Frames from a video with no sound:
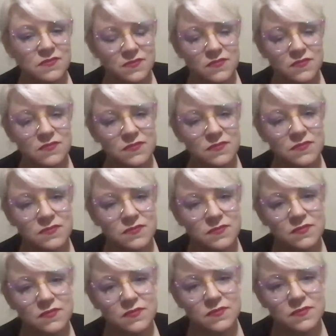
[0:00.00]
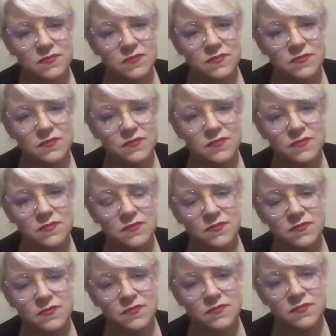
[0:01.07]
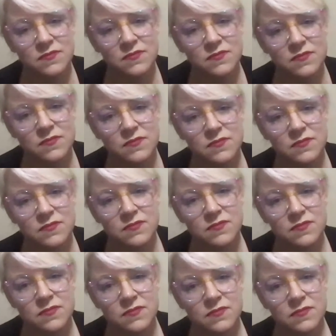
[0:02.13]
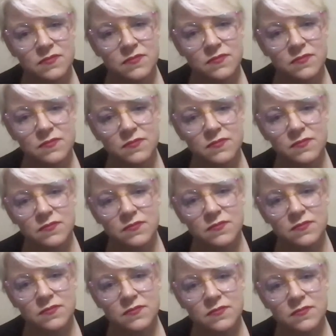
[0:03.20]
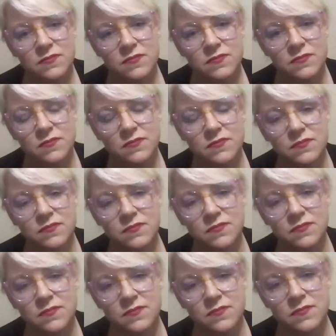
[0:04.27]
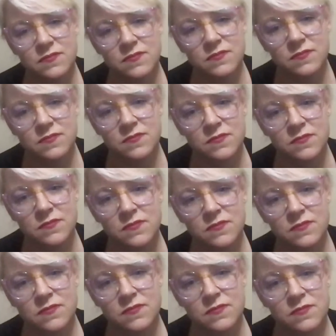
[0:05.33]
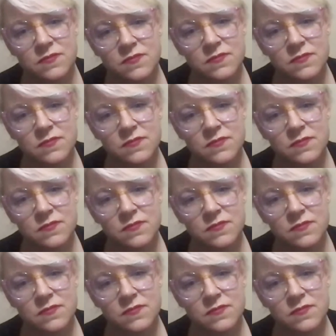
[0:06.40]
No words are spoken by the person on screen.